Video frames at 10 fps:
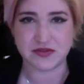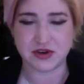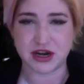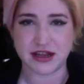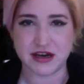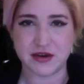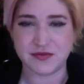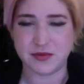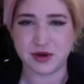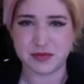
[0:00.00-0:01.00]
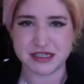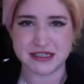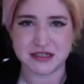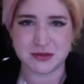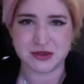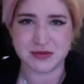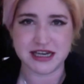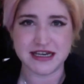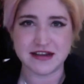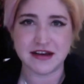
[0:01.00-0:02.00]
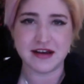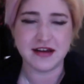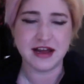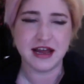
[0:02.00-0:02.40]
funnily enough, and my business was media.